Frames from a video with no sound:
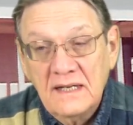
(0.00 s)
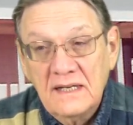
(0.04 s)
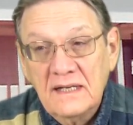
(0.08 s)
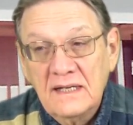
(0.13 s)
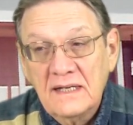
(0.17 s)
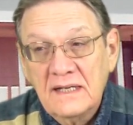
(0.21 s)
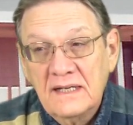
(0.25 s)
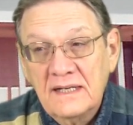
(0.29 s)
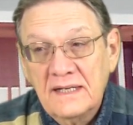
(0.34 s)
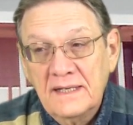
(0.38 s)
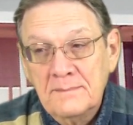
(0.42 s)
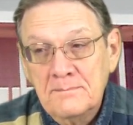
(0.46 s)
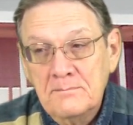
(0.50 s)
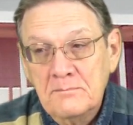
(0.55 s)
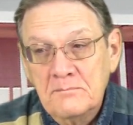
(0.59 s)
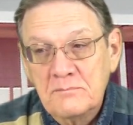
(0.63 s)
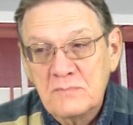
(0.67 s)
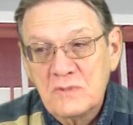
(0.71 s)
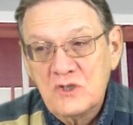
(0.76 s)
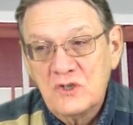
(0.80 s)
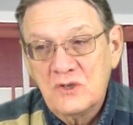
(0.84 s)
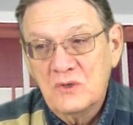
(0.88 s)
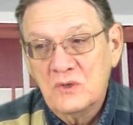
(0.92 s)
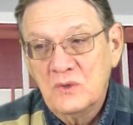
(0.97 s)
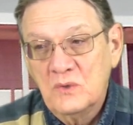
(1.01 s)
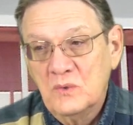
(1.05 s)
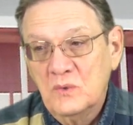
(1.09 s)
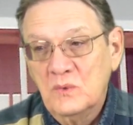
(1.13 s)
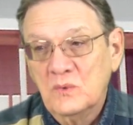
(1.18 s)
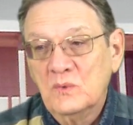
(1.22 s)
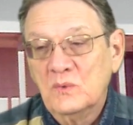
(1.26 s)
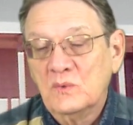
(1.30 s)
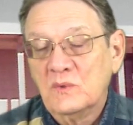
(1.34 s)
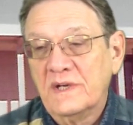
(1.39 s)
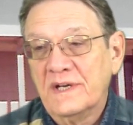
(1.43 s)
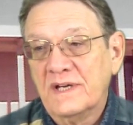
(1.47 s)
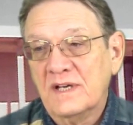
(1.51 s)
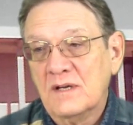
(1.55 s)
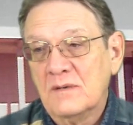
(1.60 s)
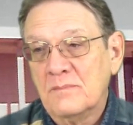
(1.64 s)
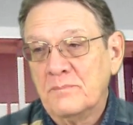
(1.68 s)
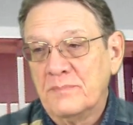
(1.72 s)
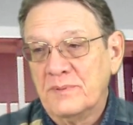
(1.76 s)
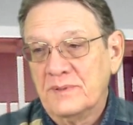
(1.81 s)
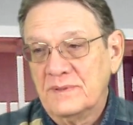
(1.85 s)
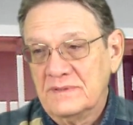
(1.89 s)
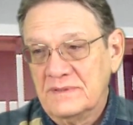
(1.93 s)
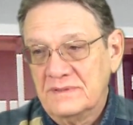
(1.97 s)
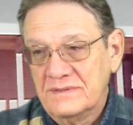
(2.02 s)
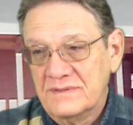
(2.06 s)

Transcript: To help